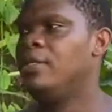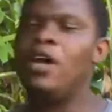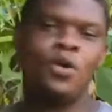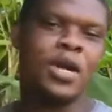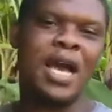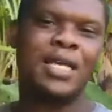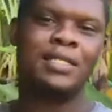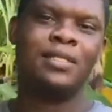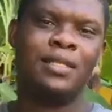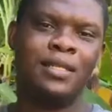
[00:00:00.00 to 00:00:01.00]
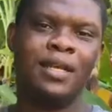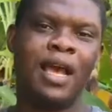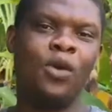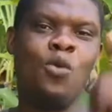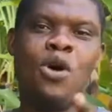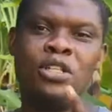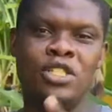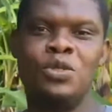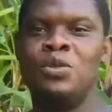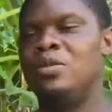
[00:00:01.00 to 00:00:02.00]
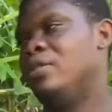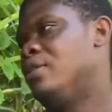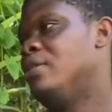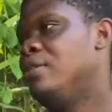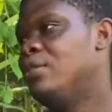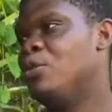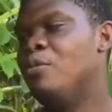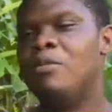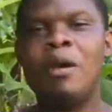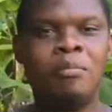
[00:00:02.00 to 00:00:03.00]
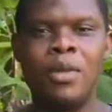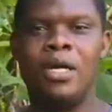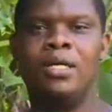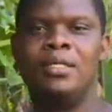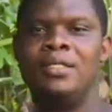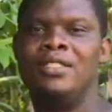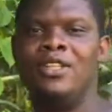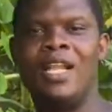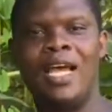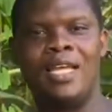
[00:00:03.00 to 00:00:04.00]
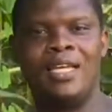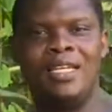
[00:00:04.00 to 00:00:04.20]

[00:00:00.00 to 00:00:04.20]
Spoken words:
Now guys, I want you to remember to like,